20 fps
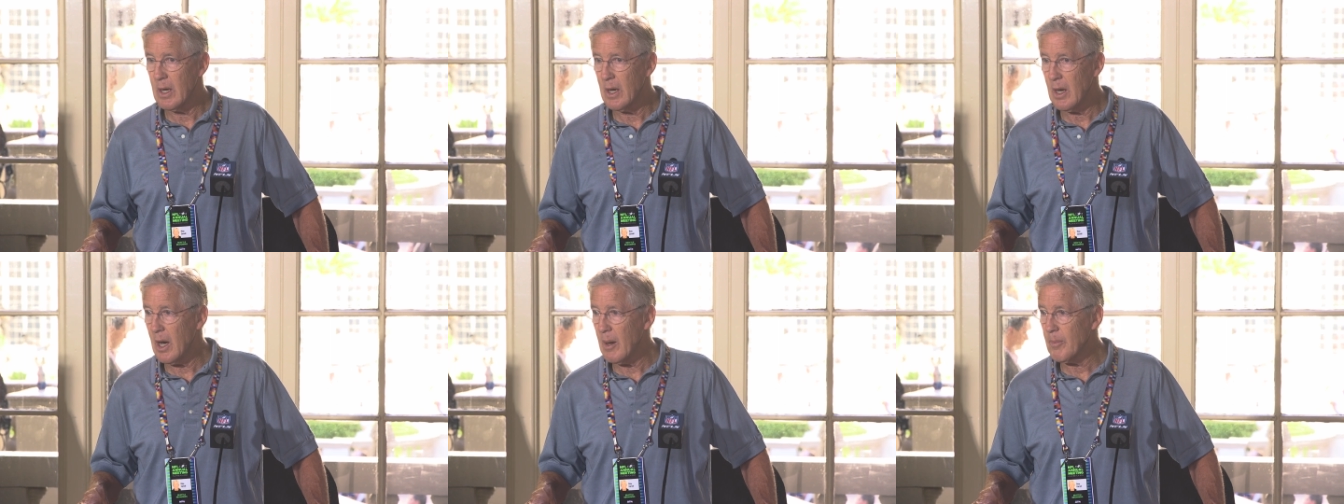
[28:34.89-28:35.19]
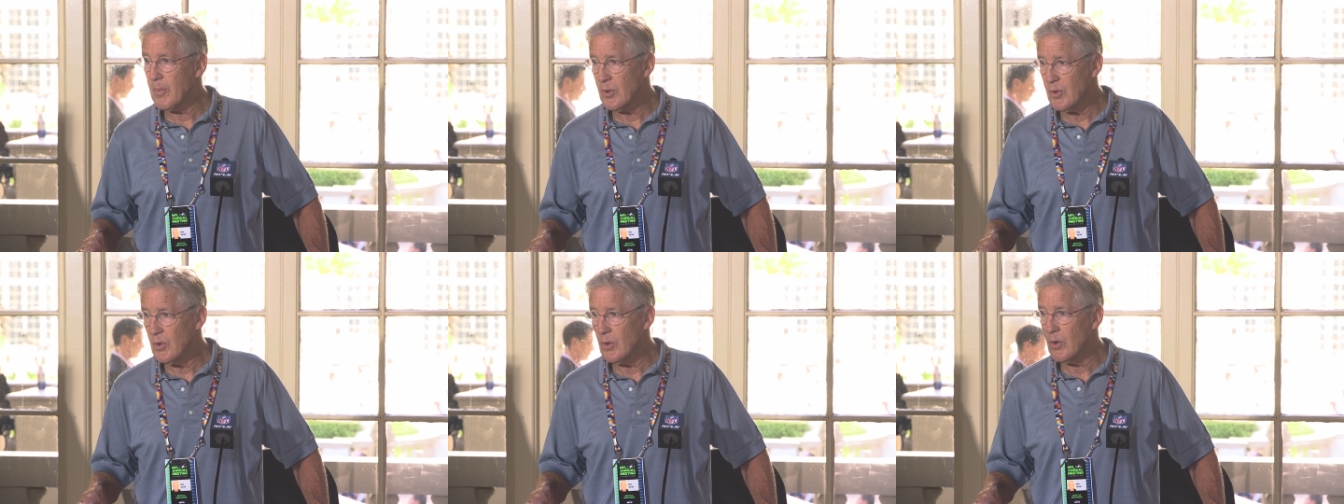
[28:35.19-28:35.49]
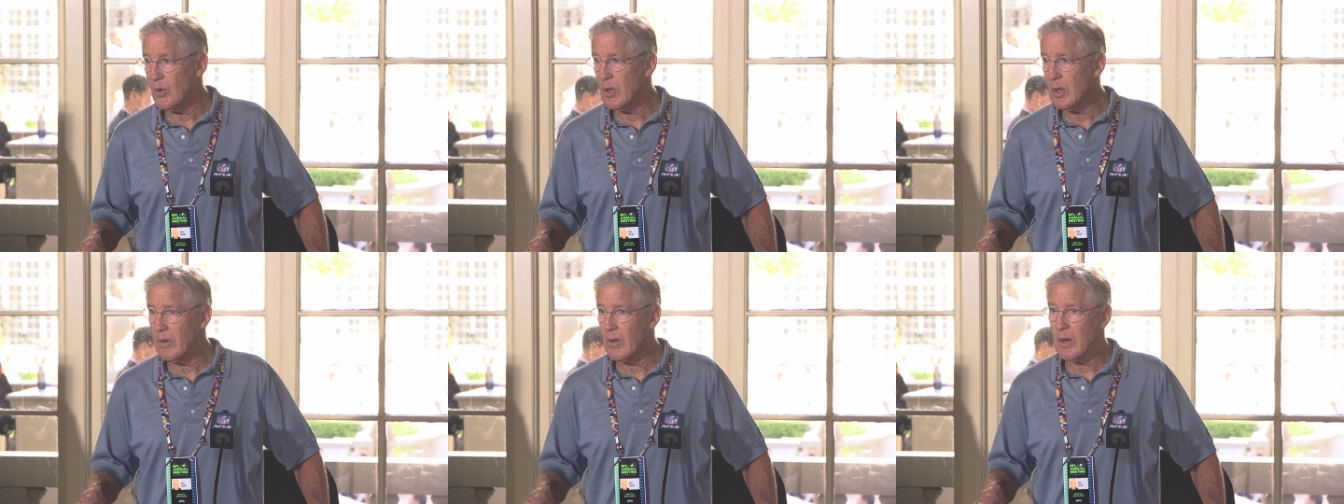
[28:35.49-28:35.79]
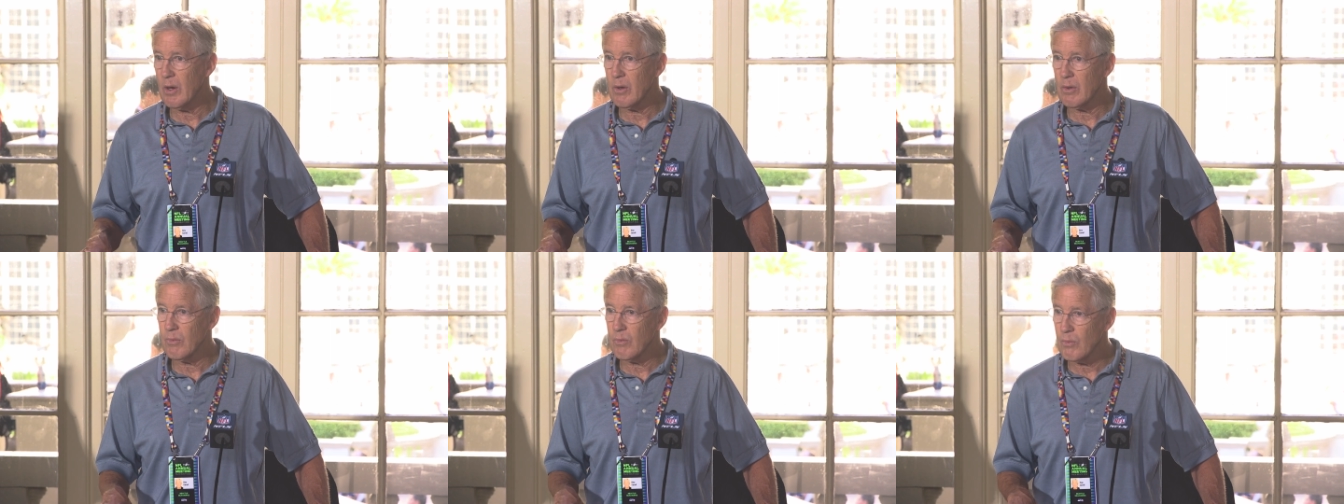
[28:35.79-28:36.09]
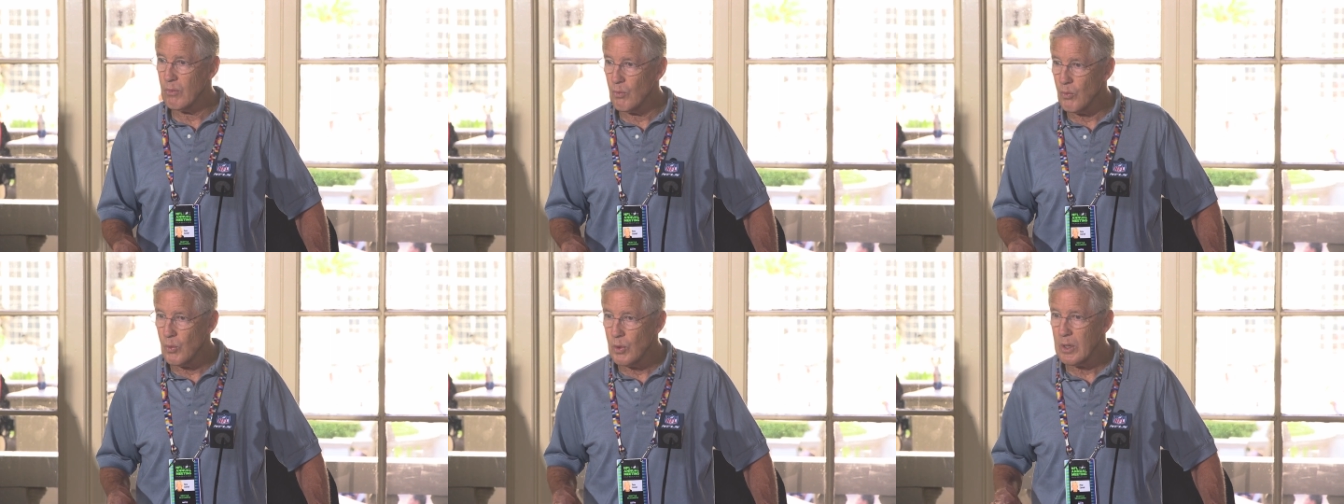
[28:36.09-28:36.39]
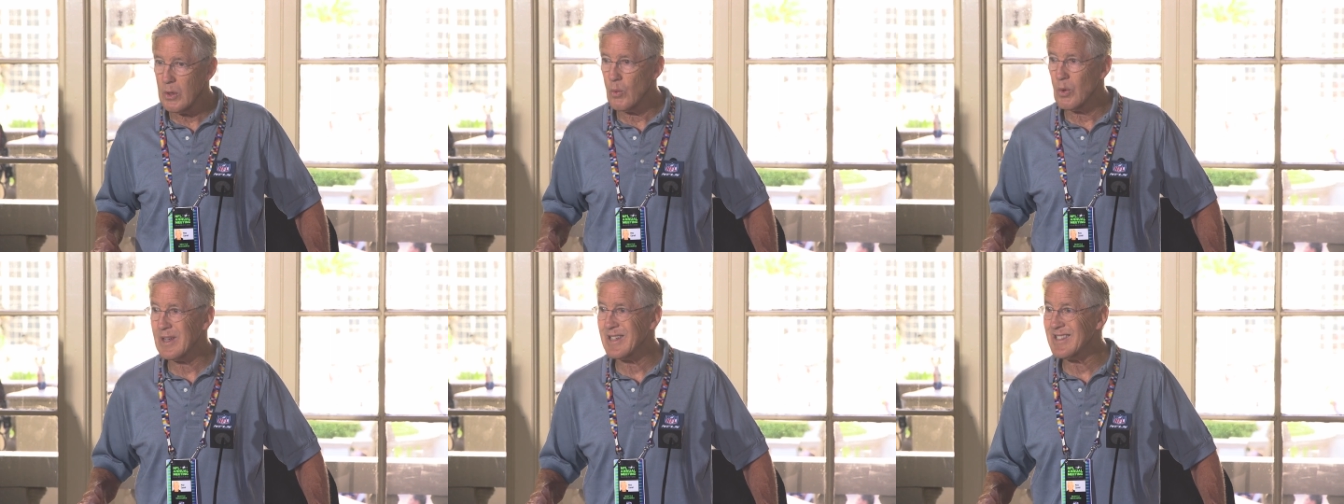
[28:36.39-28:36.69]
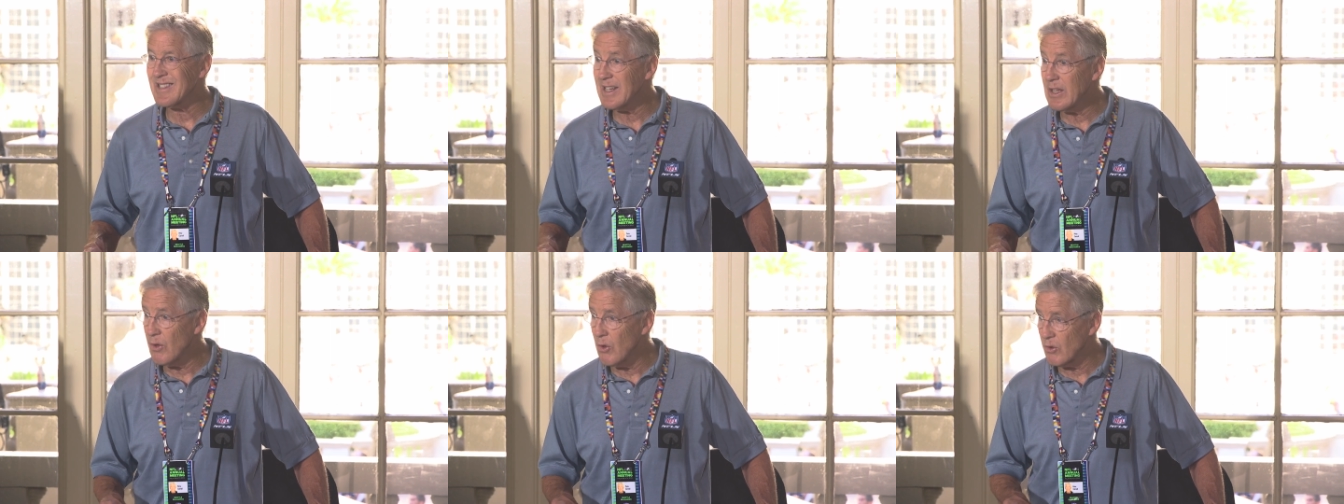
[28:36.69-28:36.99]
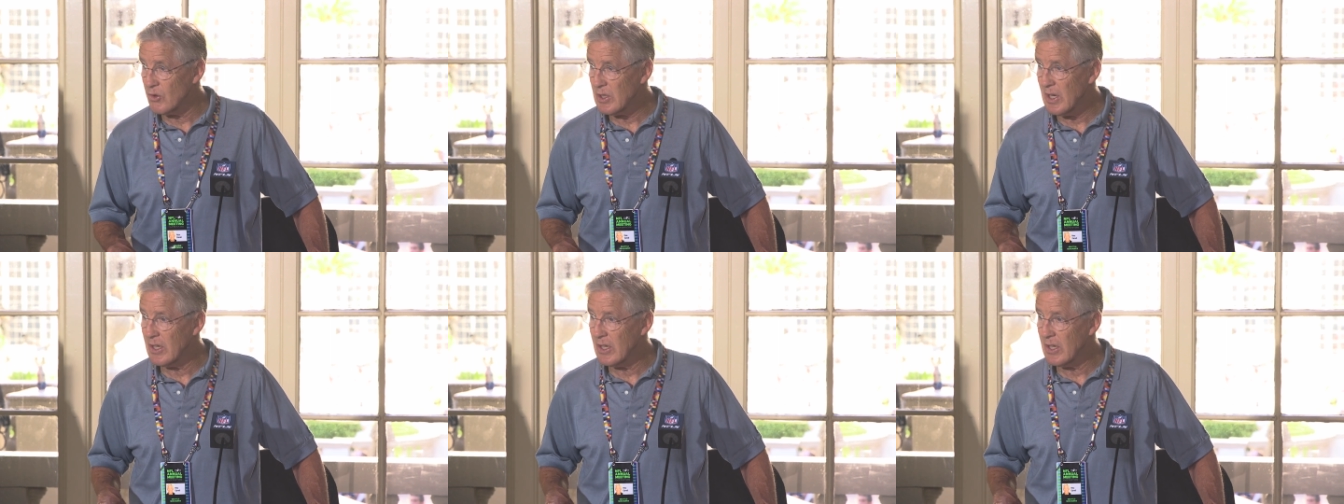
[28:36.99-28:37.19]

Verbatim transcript: opportunity there and really want to see those